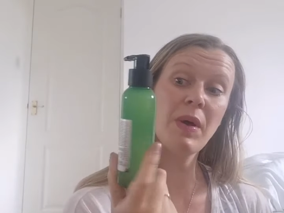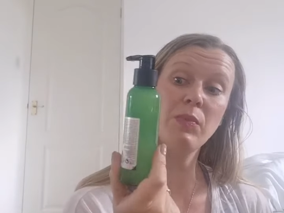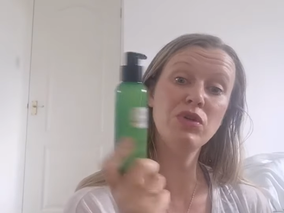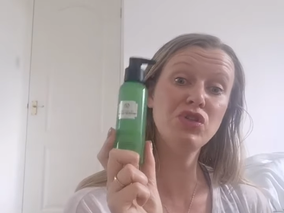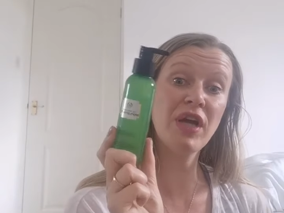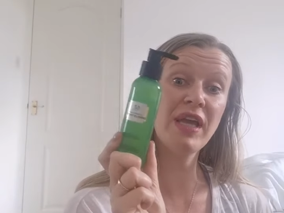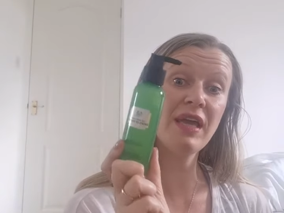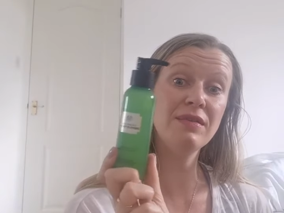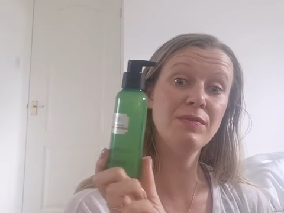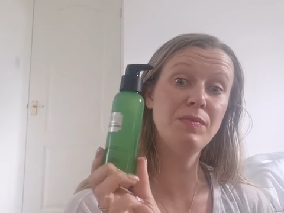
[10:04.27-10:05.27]
But I'm going to try it
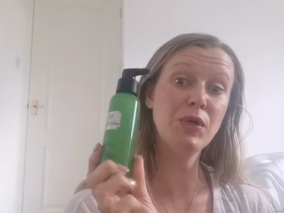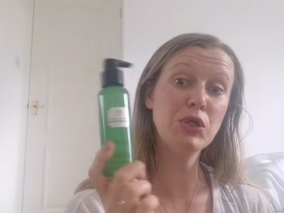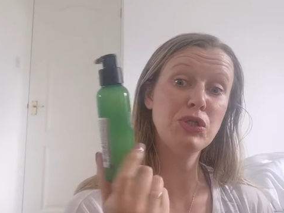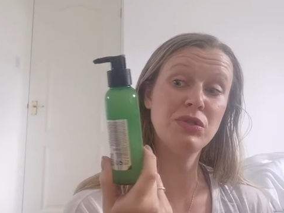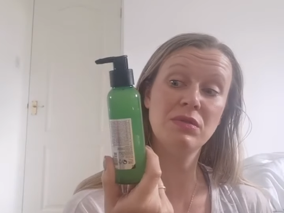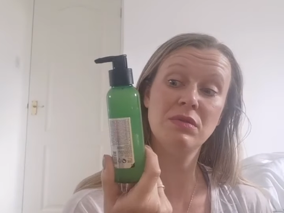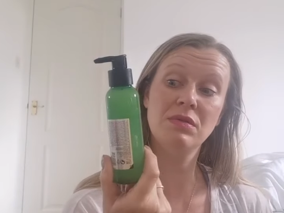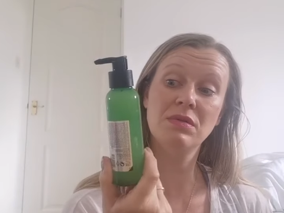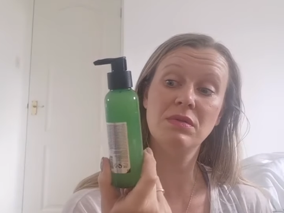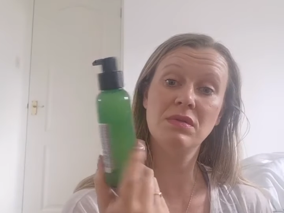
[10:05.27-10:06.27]
again because,
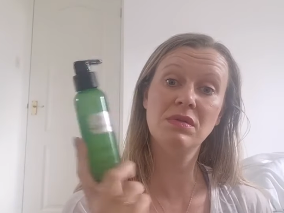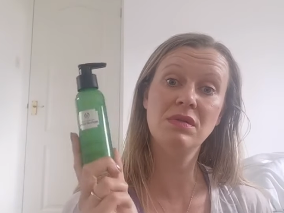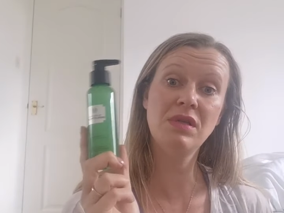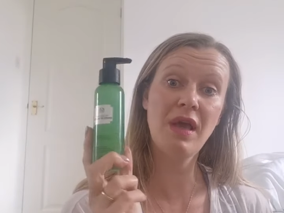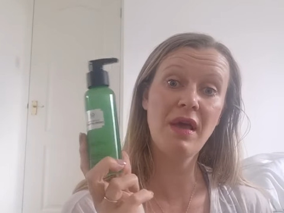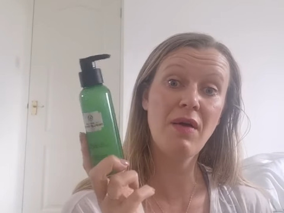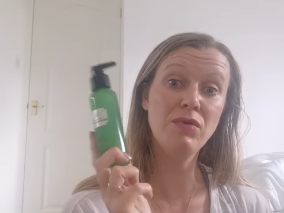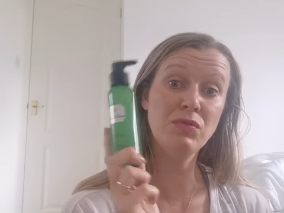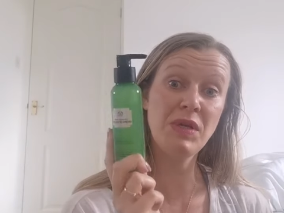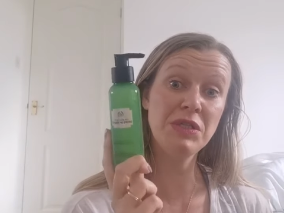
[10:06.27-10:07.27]
yeah, I
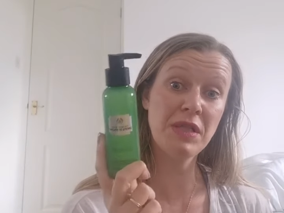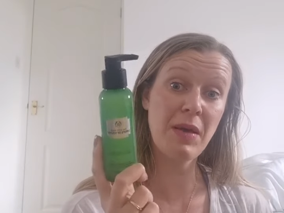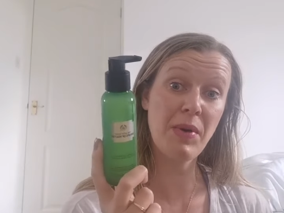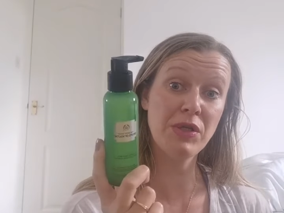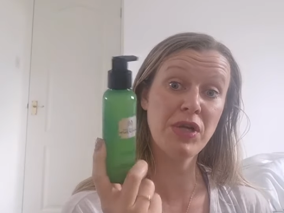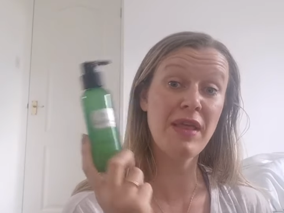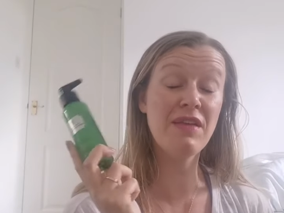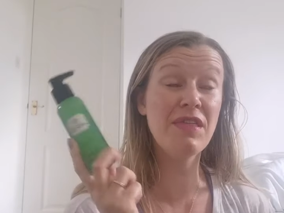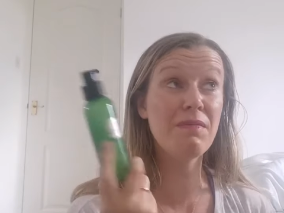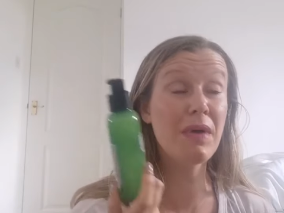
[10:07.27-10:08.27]
was amazed at that picture.
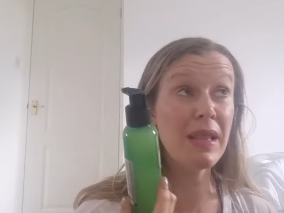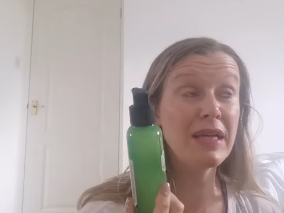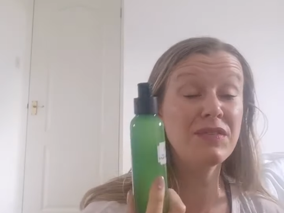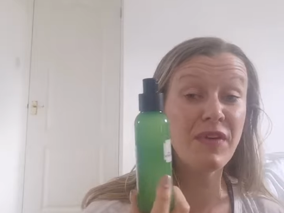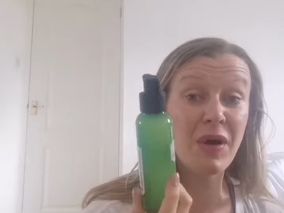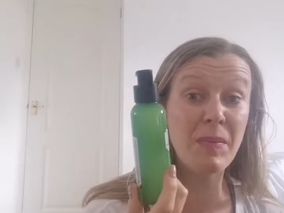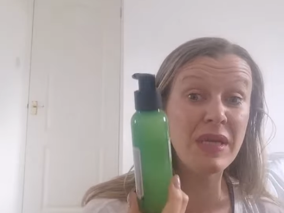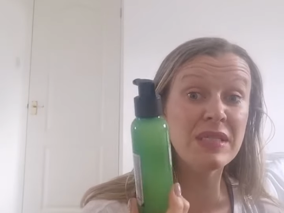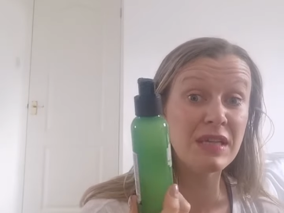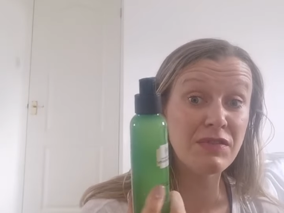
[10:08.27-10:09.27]
I, they, my legs felt
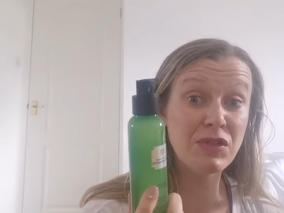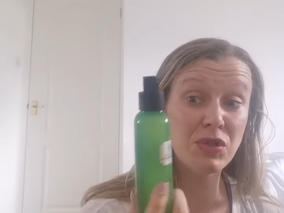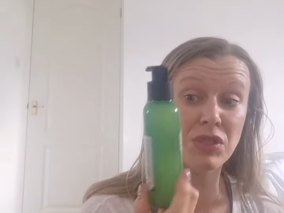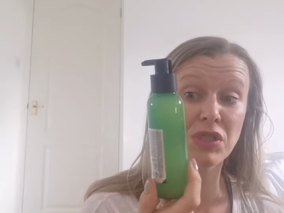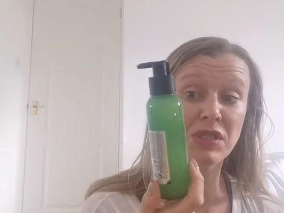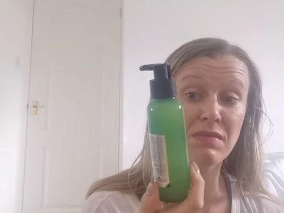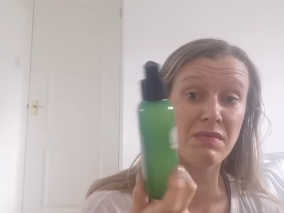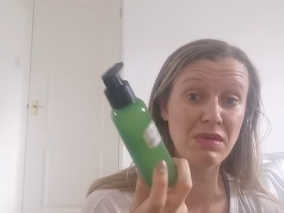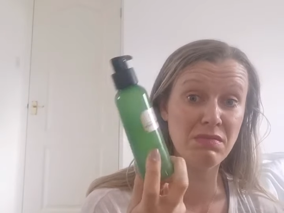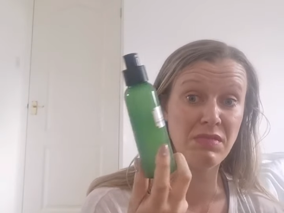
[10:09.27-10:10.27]
amazing after using it, just like
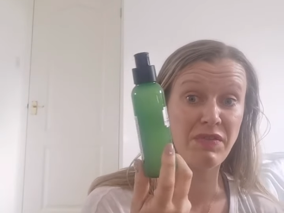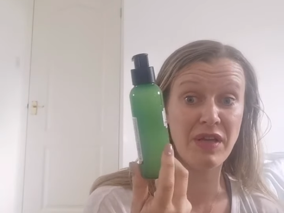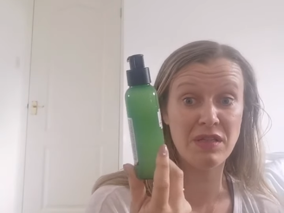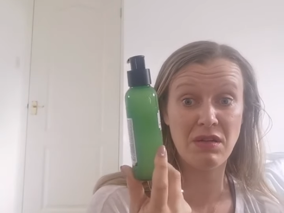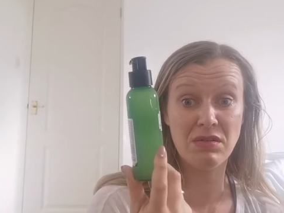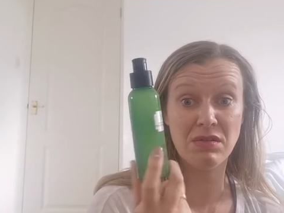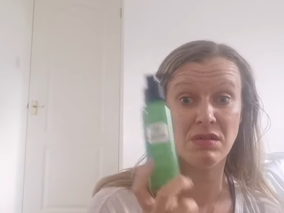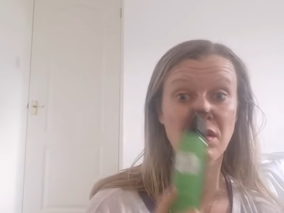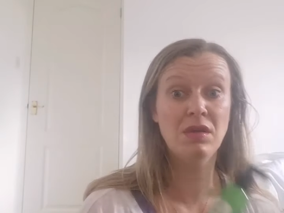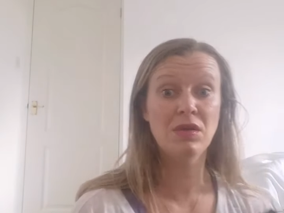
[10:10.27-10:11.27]
my face does.
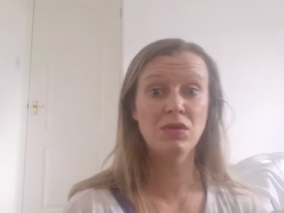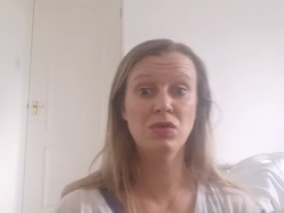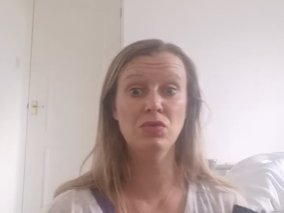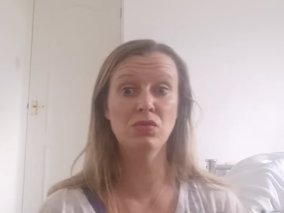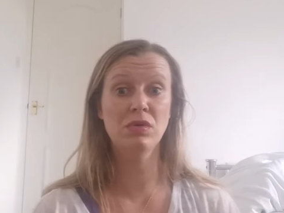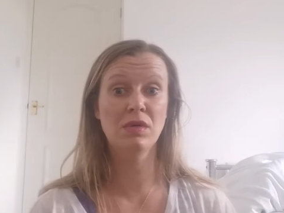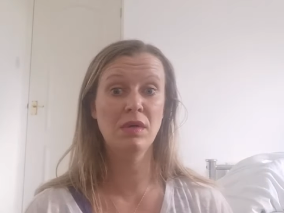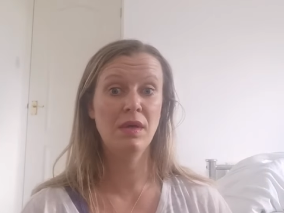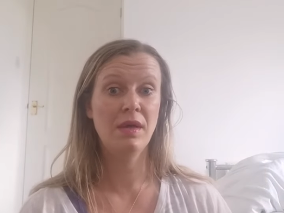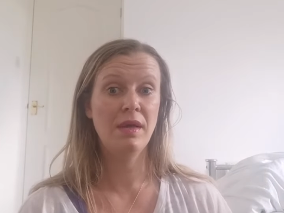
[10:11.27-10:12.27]
So,
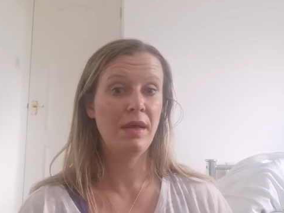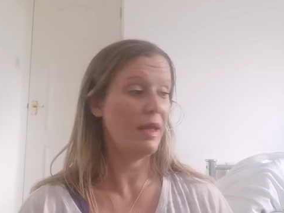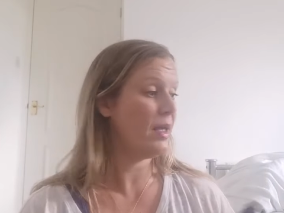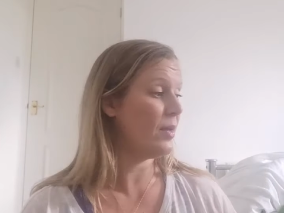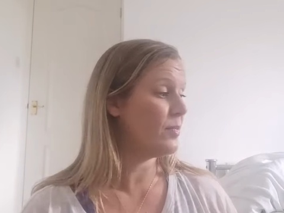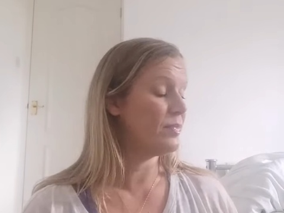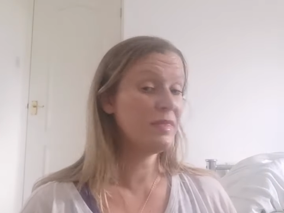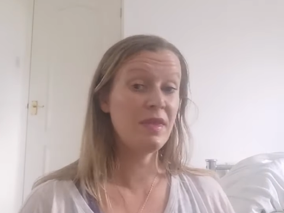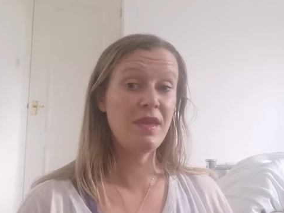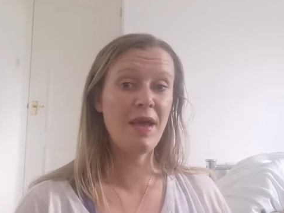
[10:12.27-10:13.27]
um,
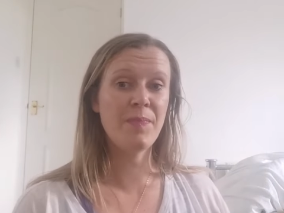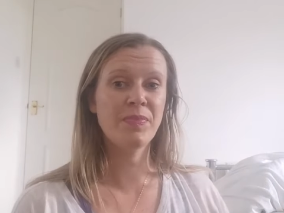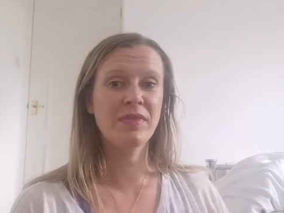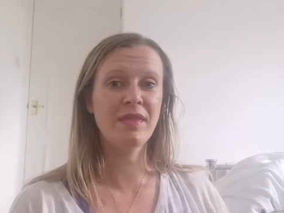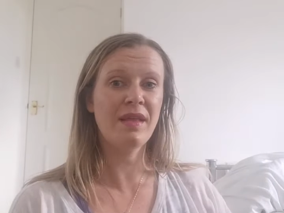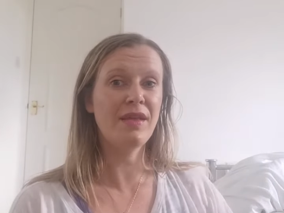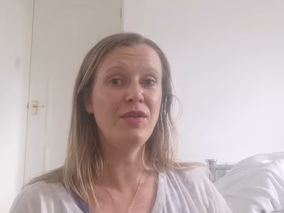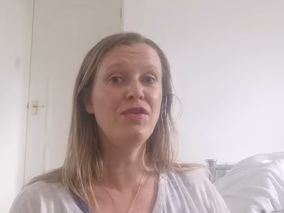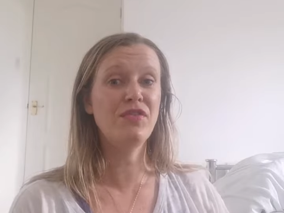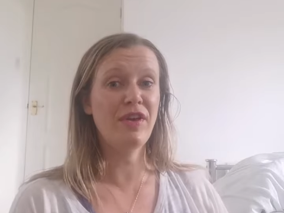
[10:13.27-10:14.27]
yeah. I
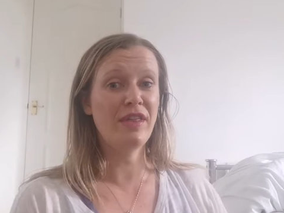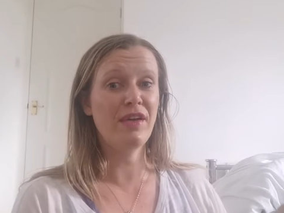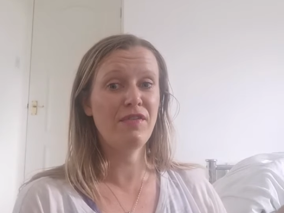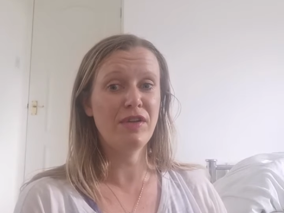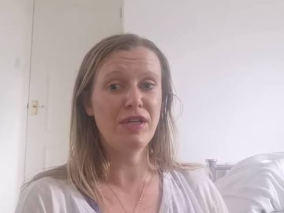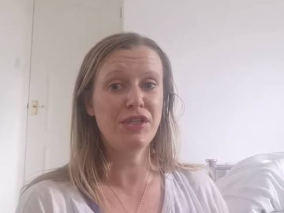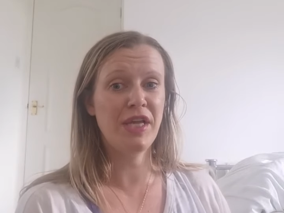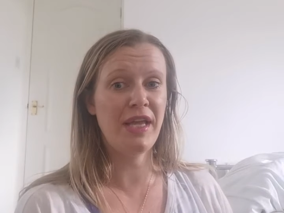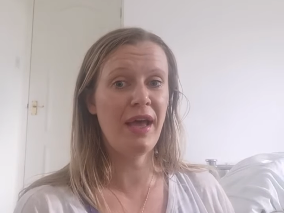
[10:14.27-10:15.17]
knew you'd find that funny, Jenny.